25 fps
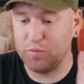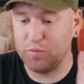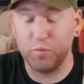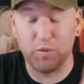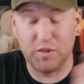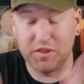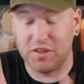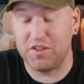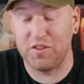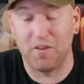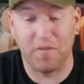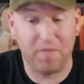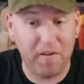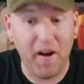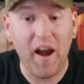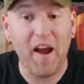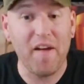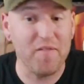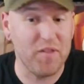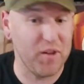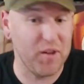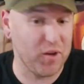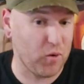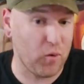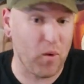would
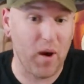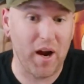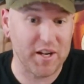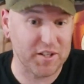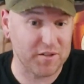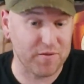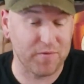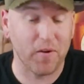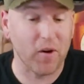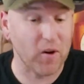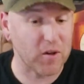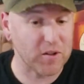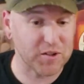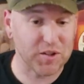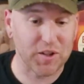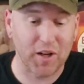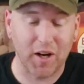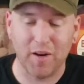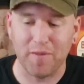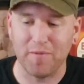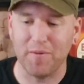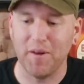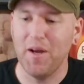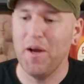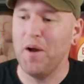survive the crash first
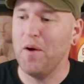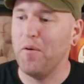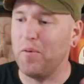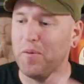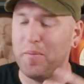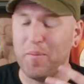off